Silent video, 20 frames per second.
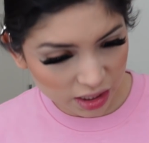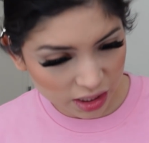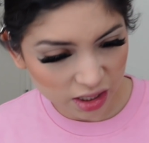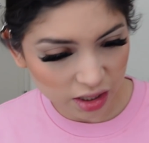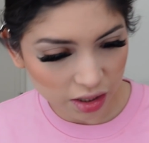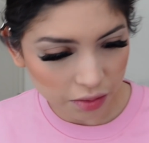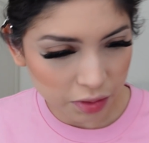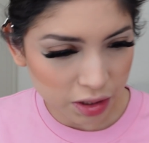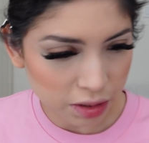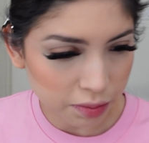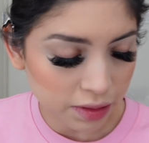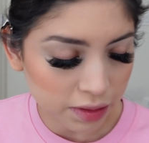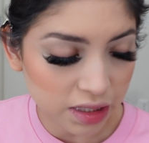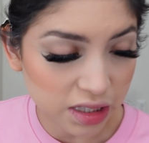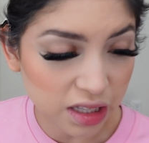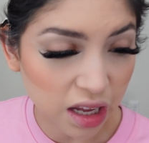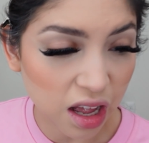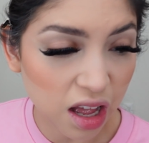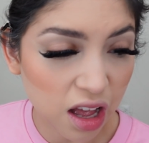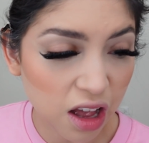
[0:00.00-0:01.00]
dealing with some
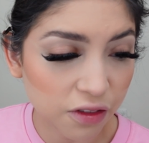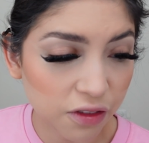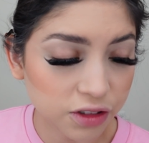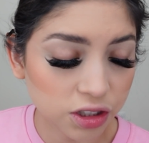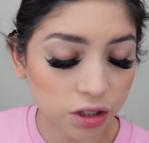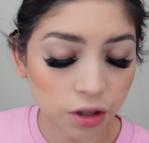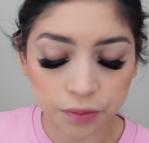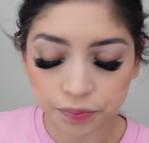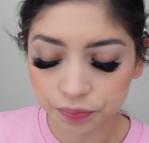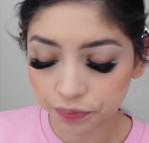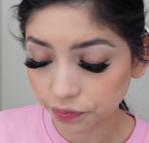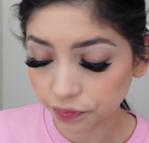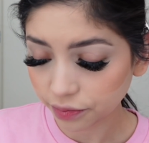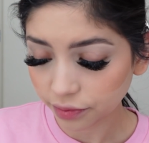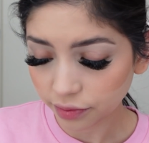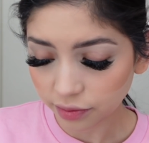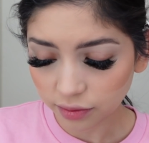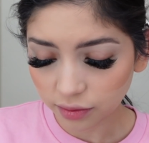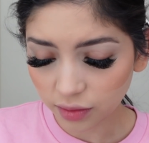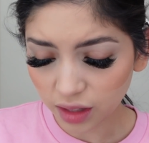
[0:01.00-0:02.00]
stuff. So
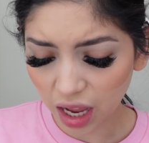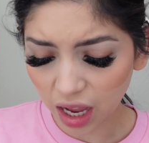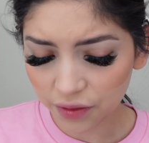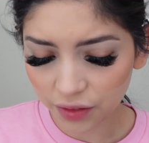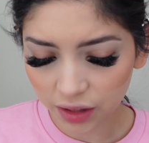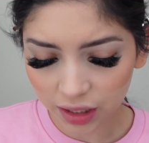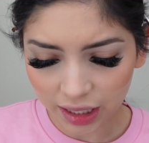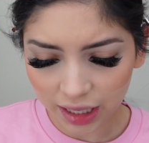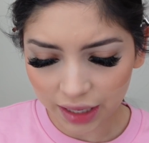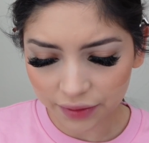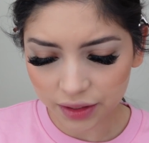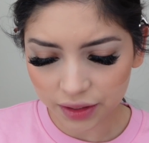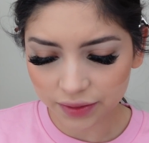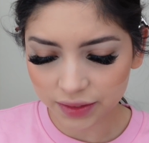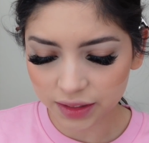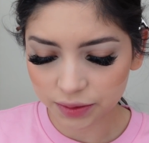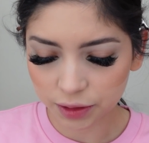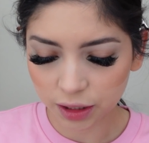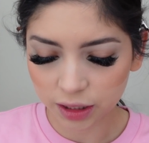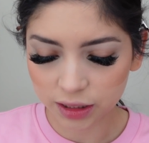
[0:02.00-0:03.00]
I feel like I haven't even
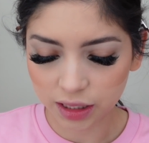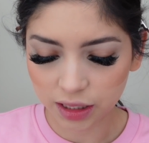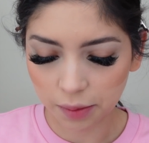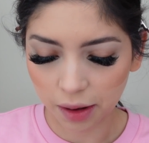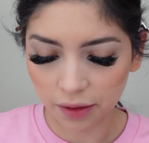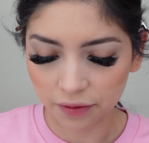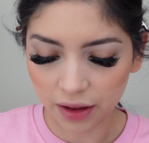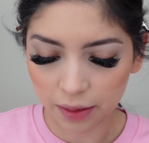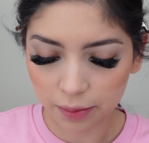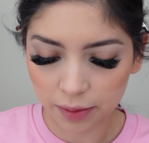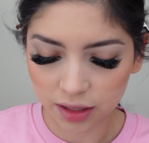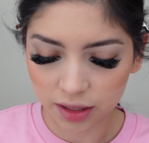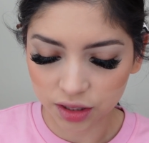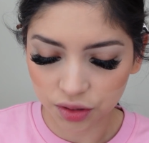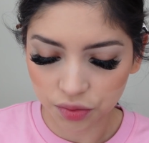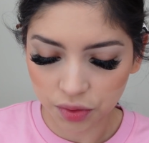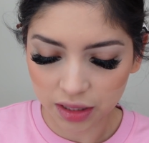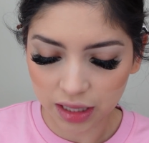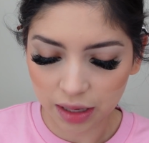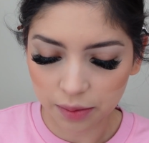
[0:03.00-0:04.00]
really seen my family
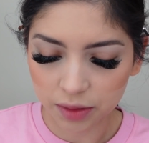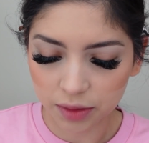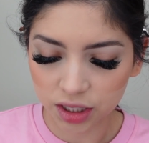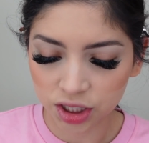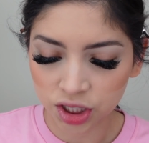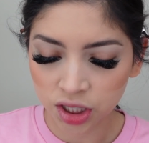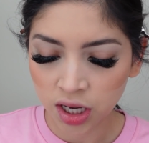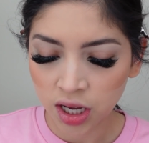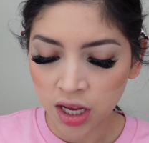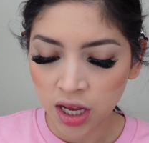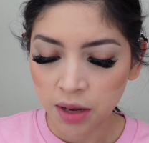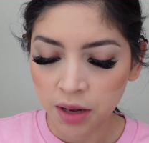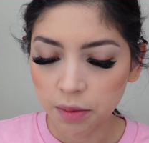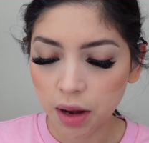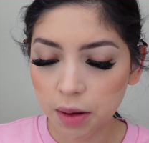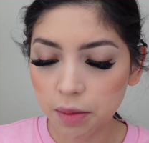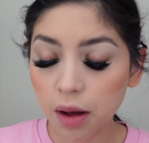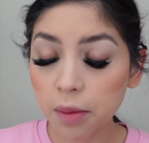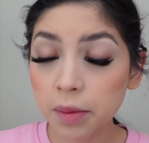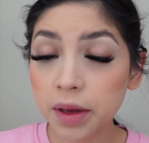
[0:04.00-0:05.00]
this week that much.
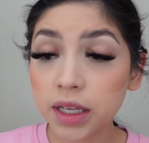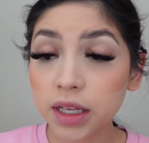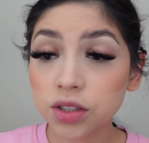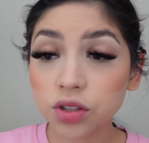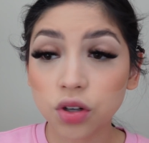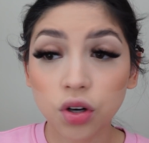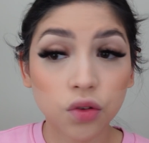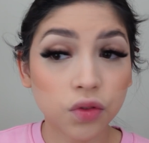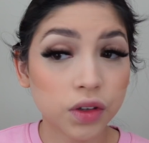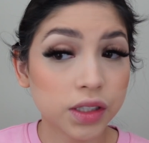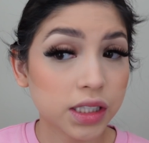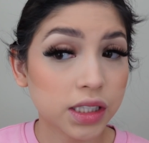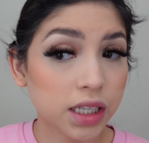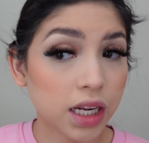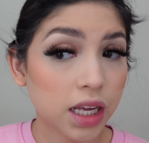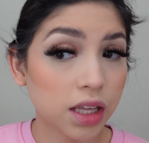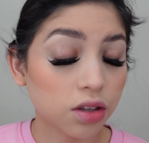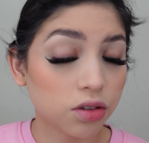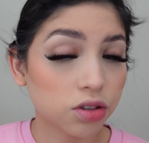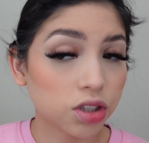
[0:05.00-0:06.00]
My mom is over
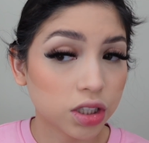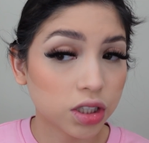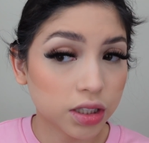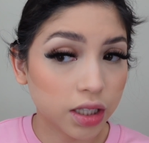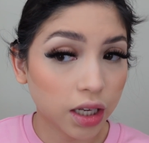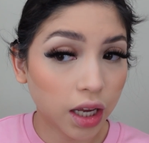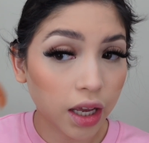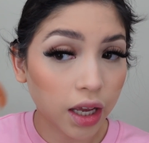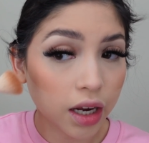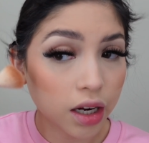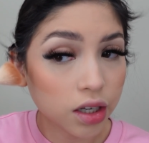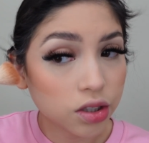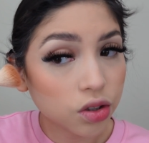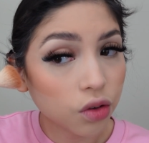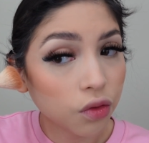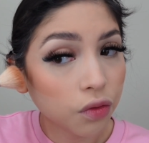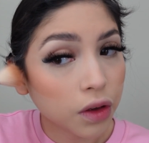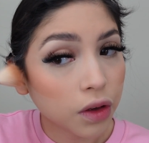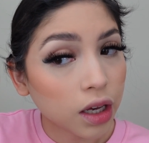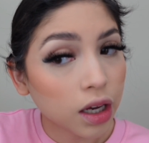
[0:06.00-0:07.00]
today, though. She's taking care of
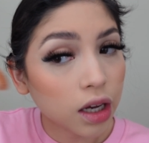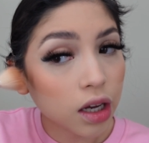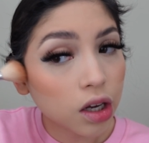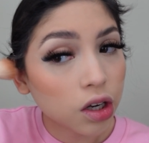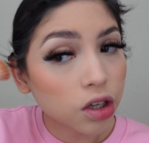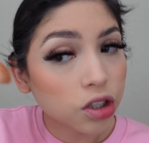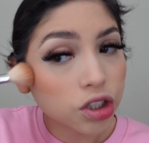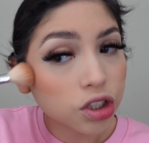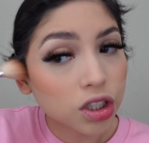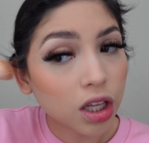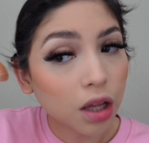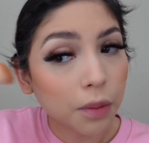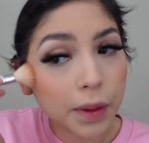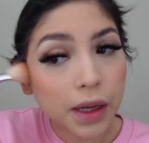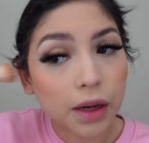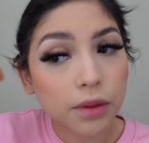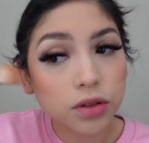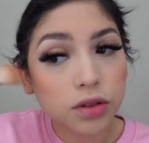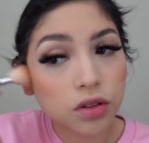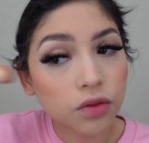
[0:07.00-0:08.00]
Sophia, or she's
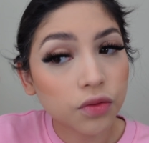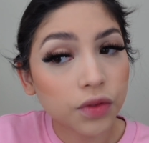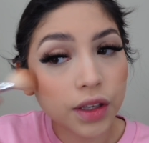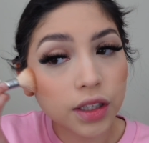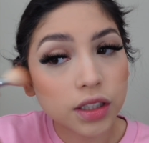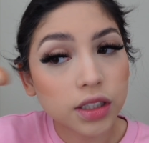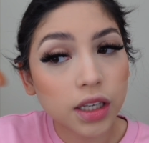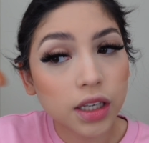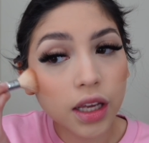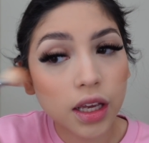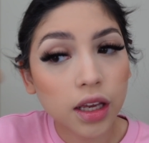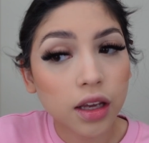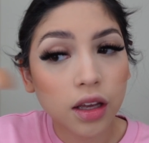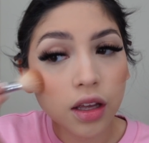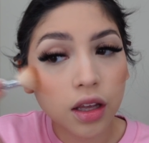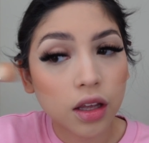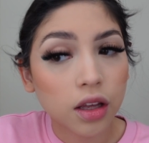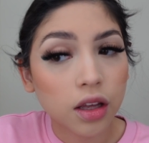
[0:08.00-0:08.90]
helping out with Sophia today.